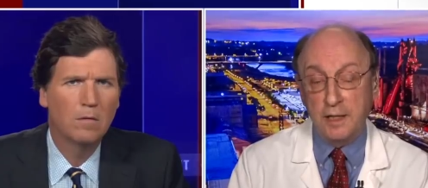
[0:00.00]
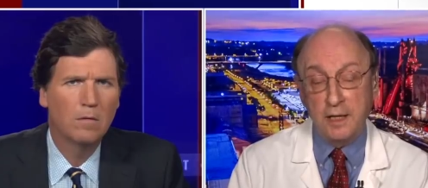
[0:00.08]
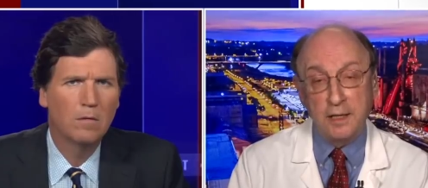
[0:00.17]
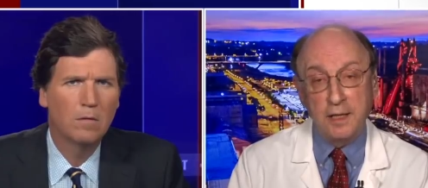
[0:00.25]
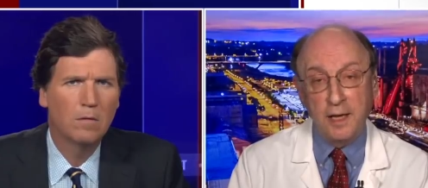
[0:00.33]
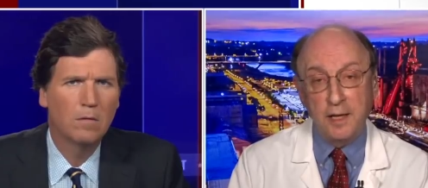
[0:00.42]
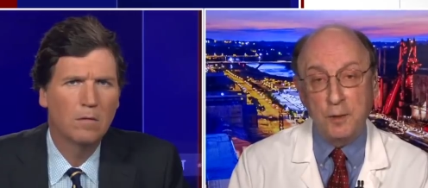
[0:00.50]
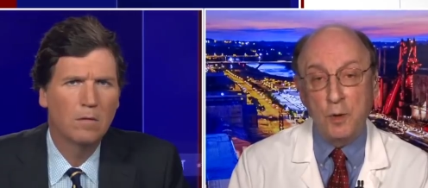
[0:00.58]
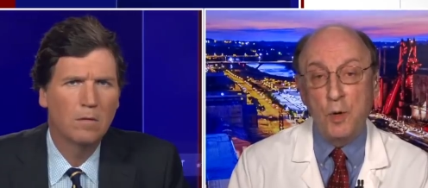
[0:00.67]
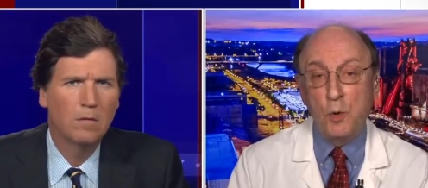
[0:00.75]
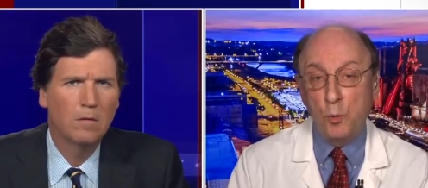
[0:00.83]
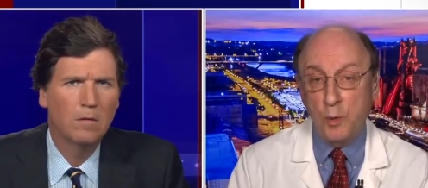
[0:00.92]
Speaker 1: And again,
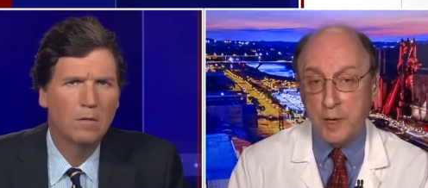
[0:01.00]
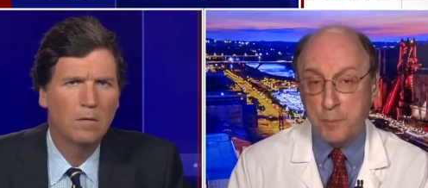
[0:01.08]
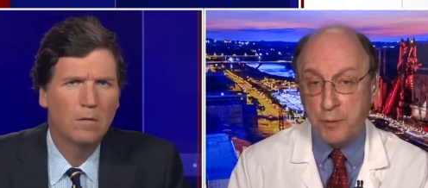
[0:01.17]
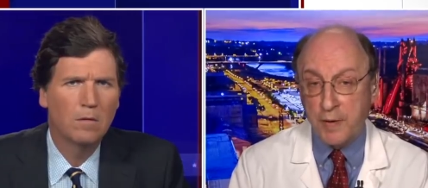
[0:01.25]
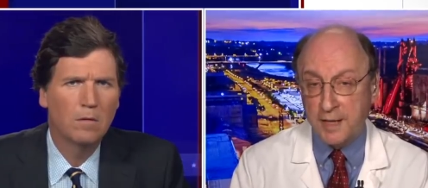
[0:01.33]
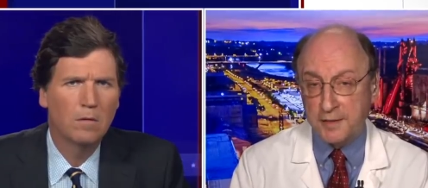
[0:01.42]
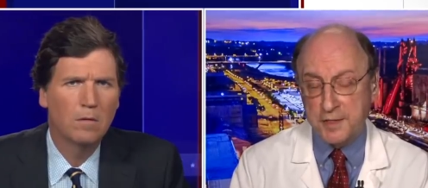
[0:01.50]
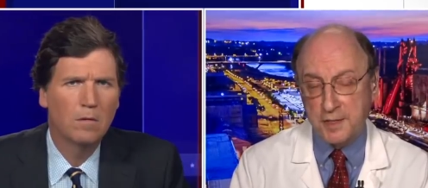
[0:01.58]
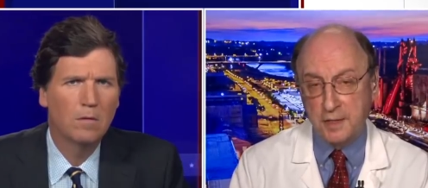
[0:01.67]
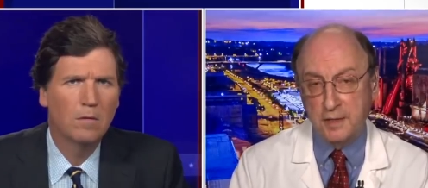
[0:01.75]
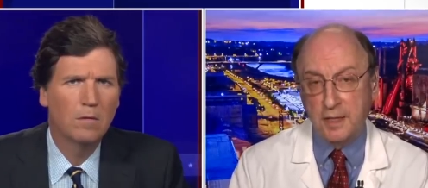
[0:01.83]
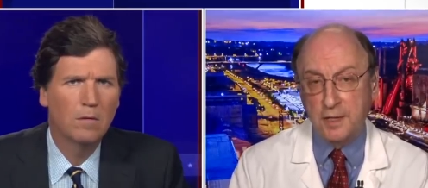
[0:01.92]
we're
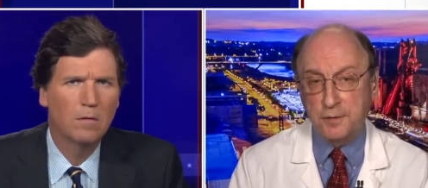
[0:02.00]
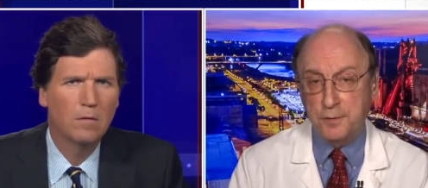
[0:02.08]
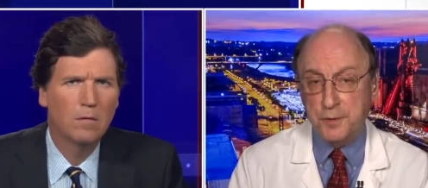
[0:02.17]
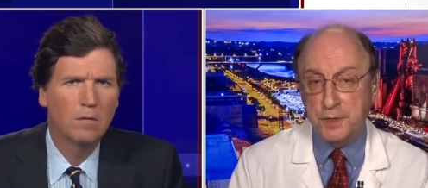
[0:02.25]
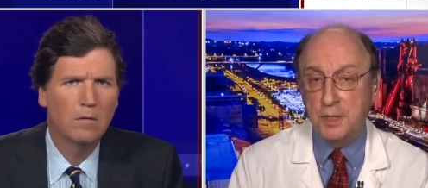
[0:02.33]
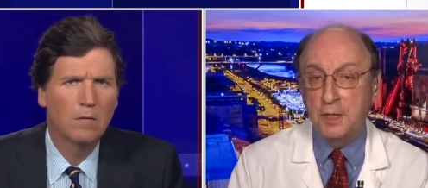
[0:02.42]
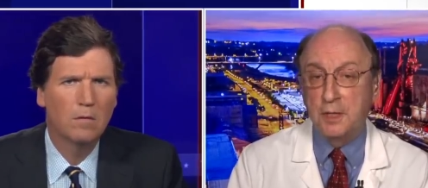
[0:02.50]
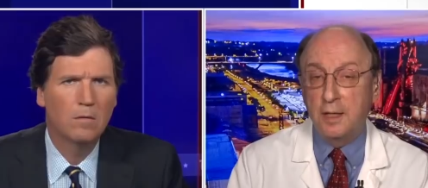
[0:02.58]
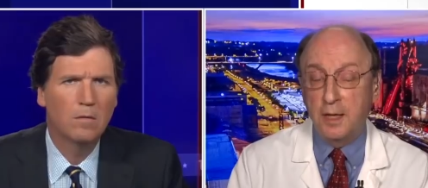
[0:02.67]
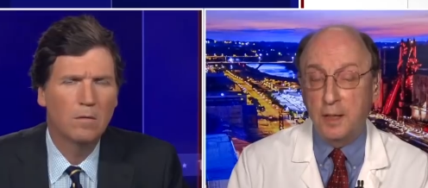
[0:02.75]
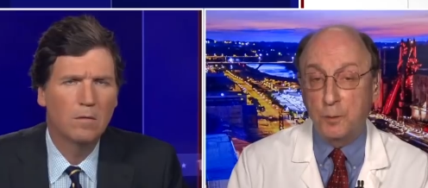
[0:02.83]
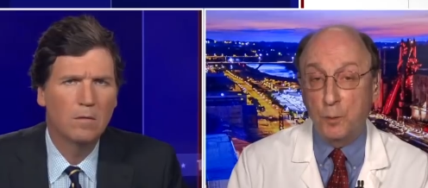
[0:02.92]
practicing doctors,
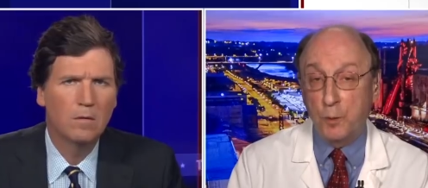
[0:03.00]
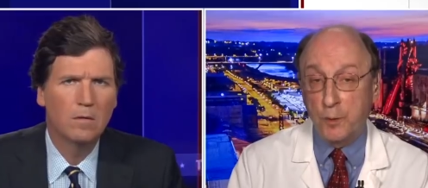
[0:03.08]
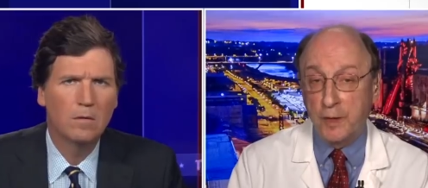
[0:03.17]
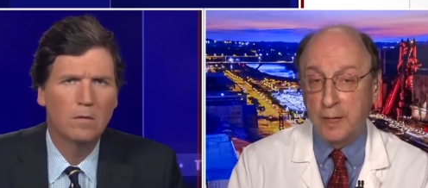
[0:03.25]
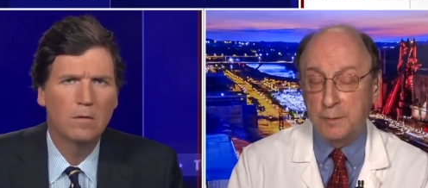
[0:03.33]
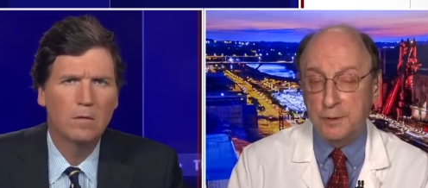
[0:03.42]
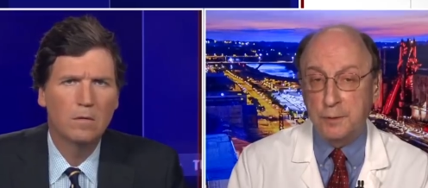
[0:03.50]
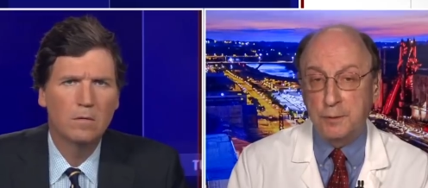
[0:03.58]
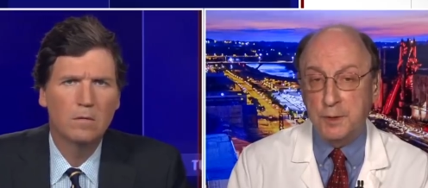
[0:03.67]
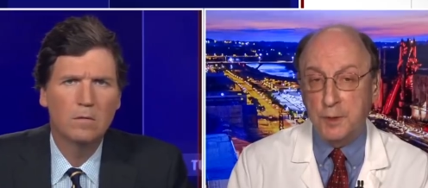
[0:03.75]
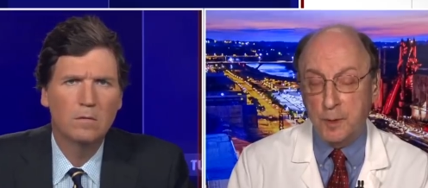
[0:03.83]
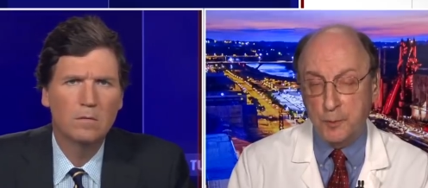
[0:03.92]
and we're able to
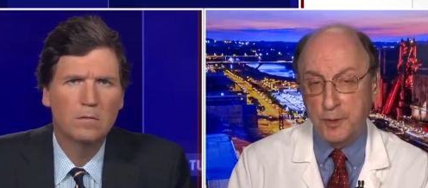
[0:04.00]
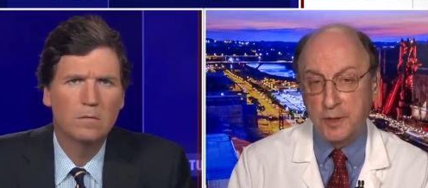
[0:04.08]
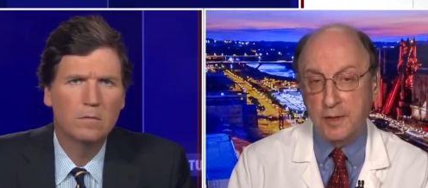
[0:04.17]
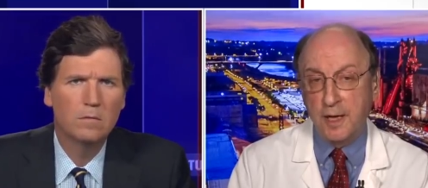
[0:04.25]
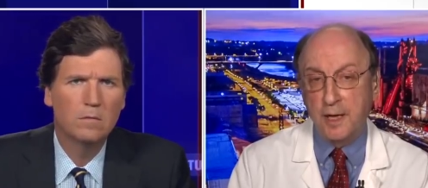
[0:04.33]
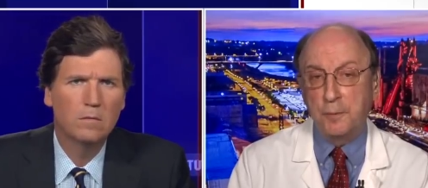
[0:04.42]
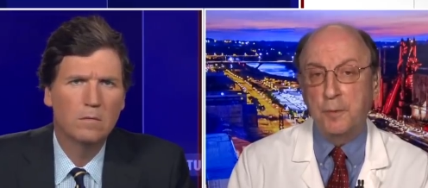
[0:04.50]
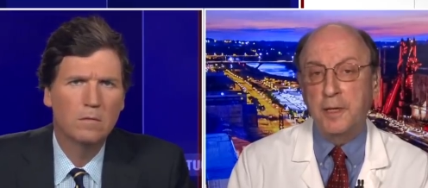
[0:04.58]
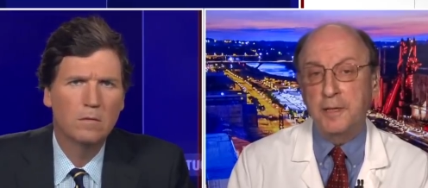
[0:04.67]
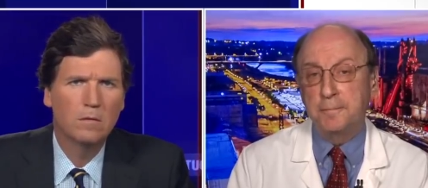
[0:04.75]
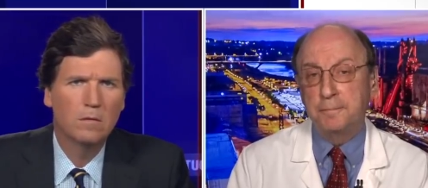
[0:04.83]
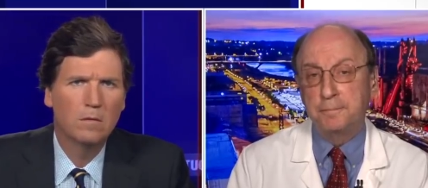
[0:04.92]
interpret it that way.